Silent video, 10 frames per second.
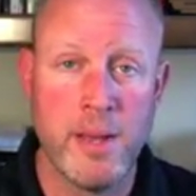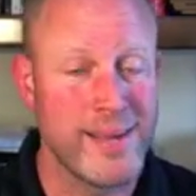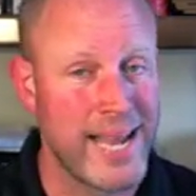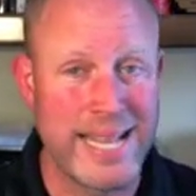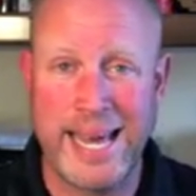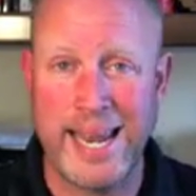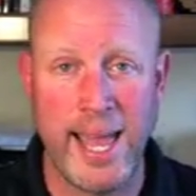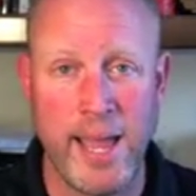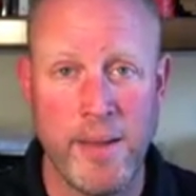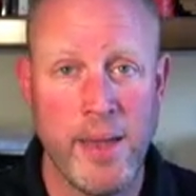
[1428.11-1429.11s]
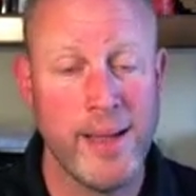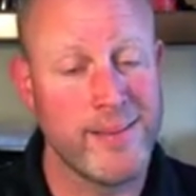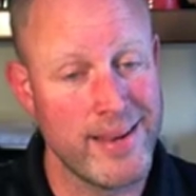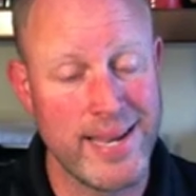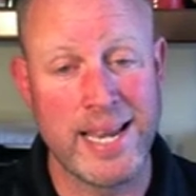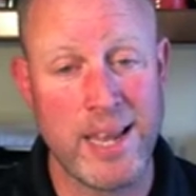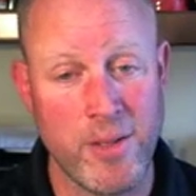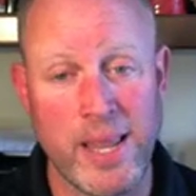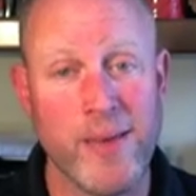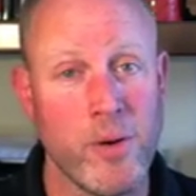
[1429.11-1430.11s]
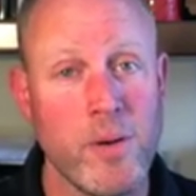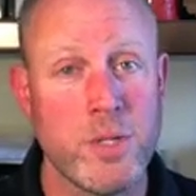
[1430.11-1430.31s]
To get that A, it's going to take another level.